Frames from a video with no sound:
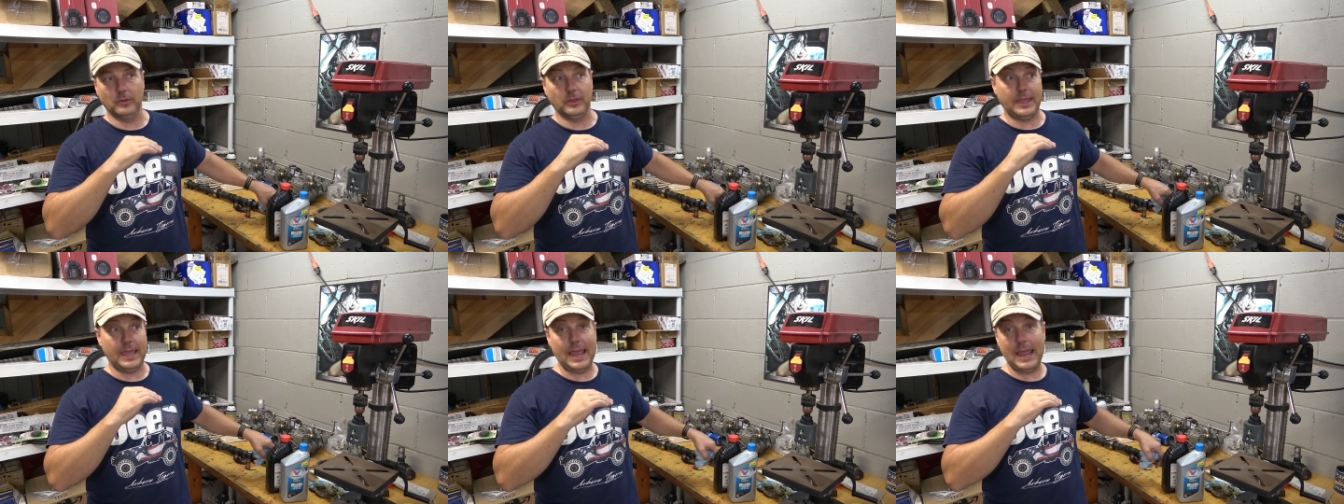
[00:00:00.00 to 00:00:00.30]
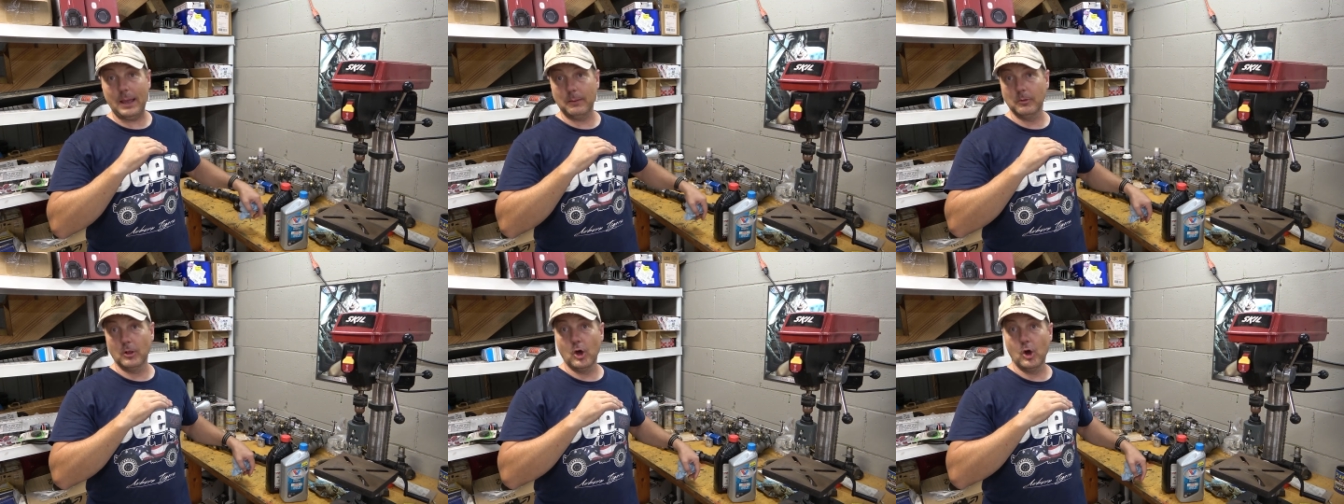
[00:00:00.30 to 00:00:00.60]
the
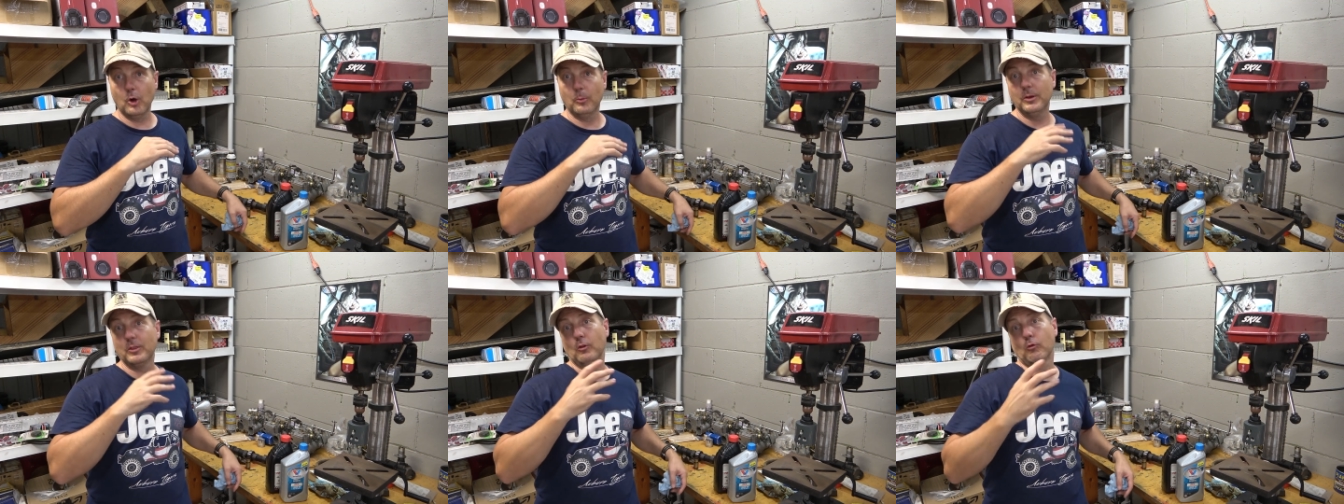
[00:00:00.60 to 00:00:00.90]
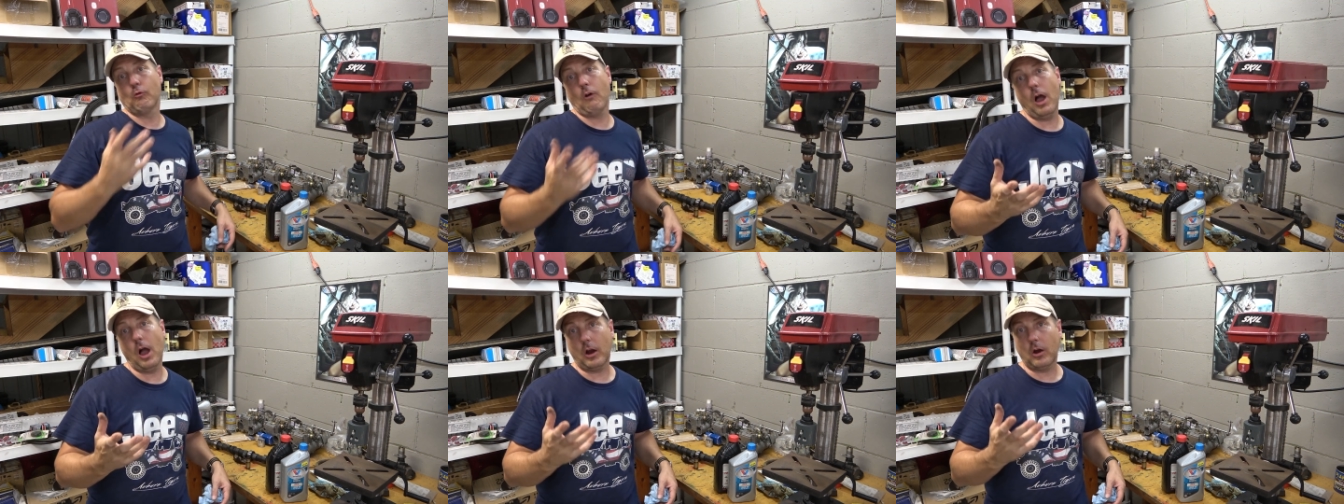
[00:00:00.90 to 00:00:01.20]
cam lobe and the
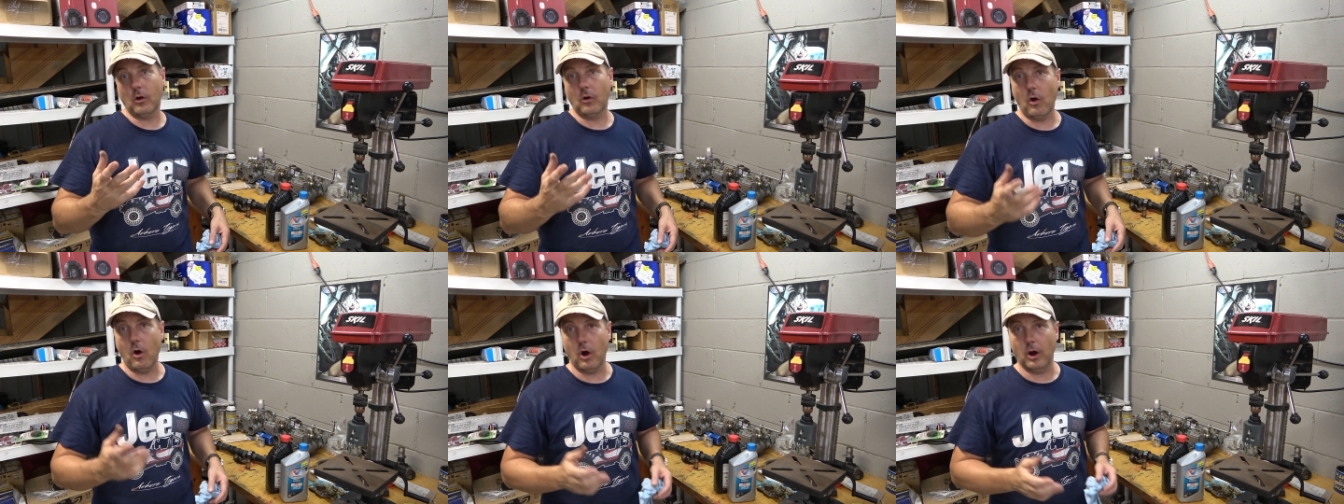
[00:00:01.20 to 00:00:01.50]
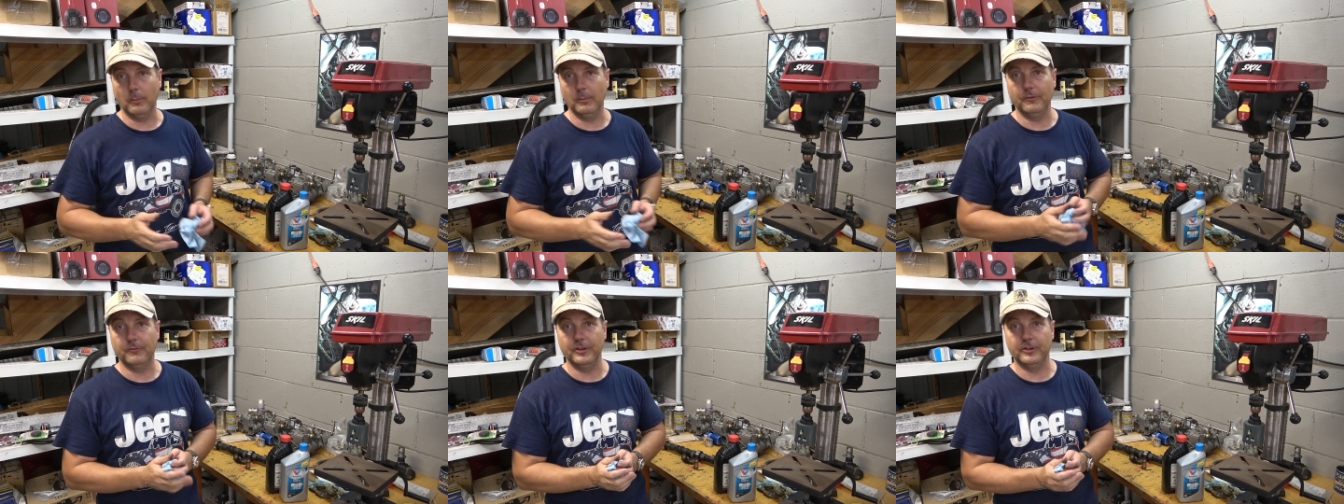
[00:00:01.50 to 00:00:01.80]
rocker
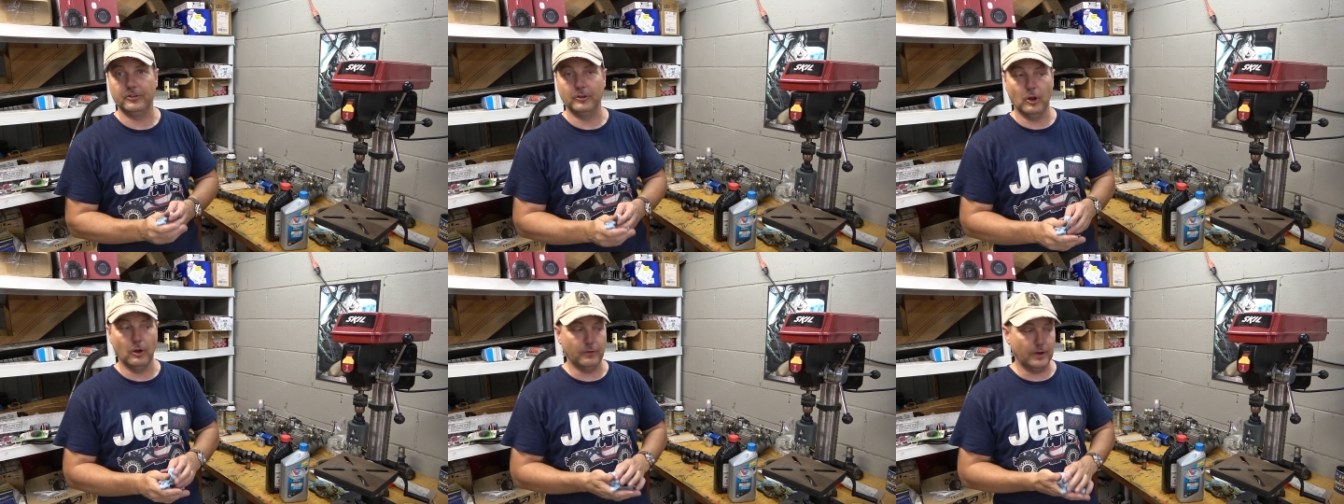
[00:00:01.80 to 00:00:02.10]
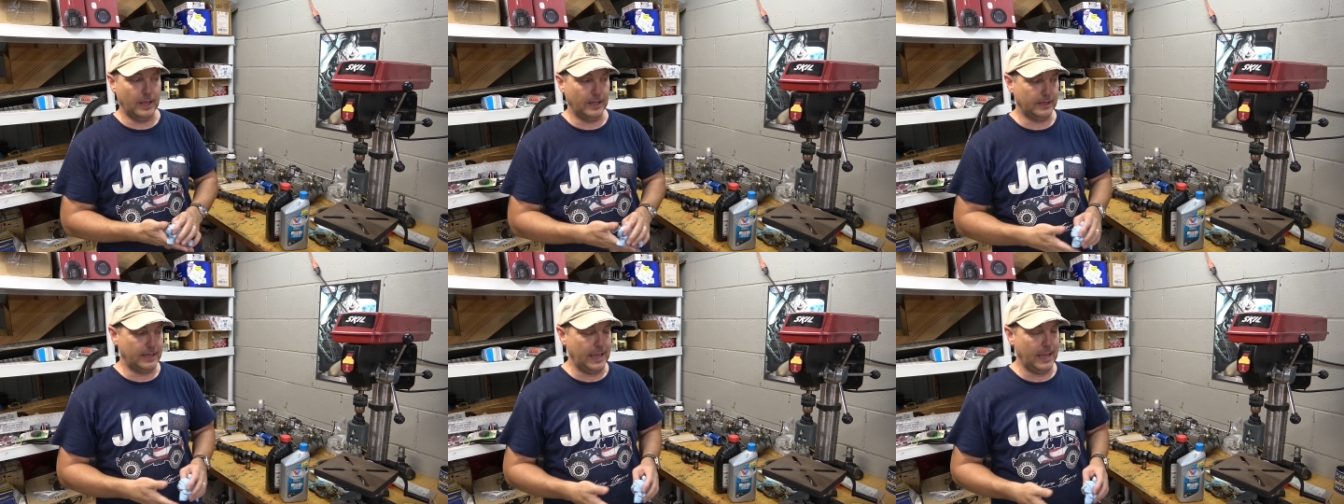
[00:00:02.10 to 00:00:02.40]
arm if it's an
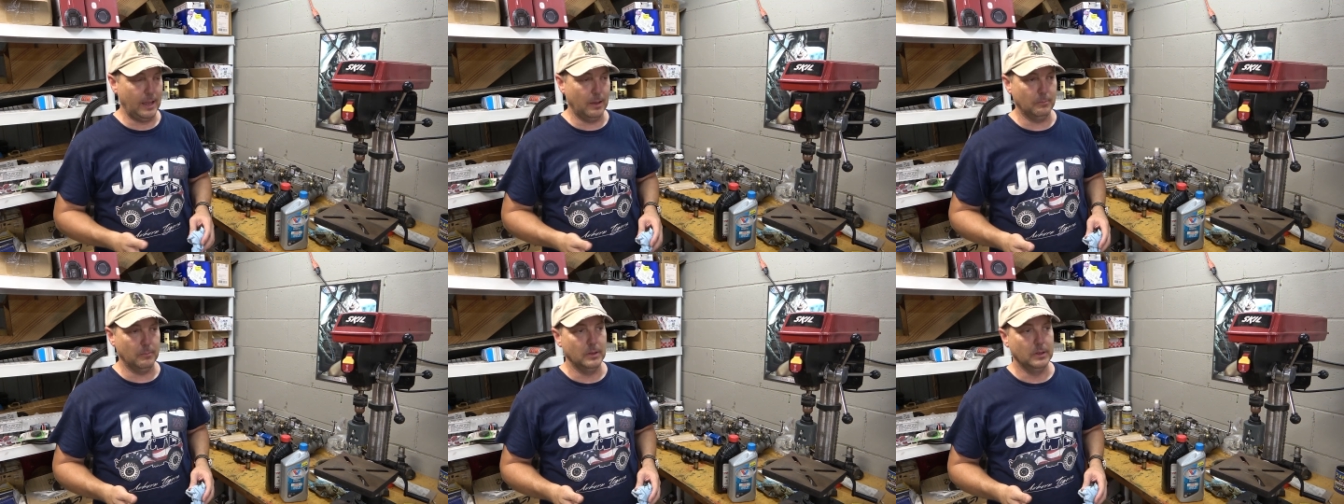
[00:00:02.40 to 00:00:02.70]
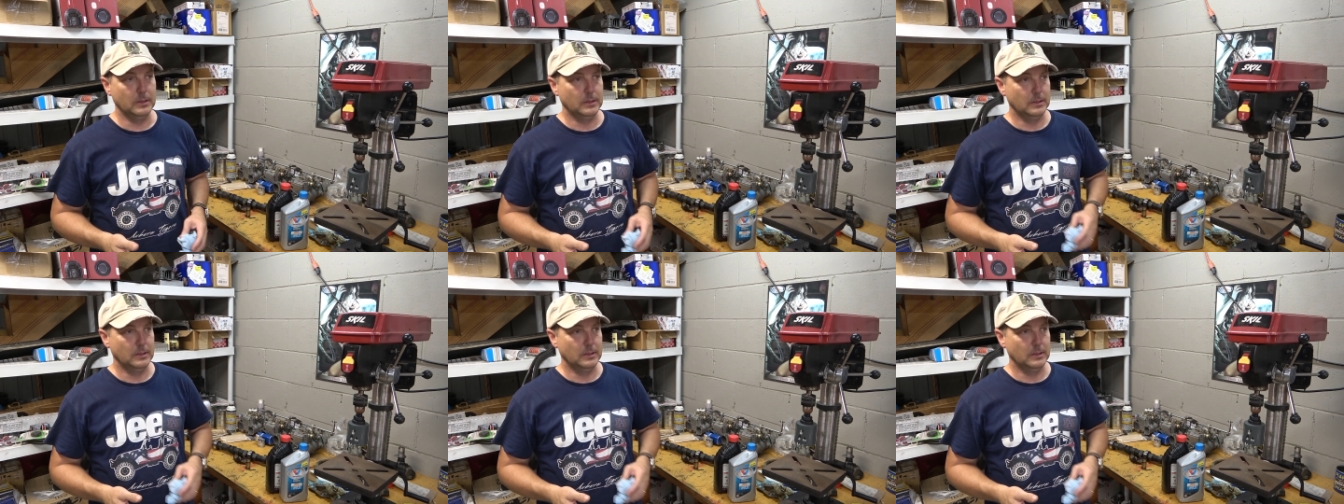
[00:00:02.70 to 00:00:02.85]
overhead cam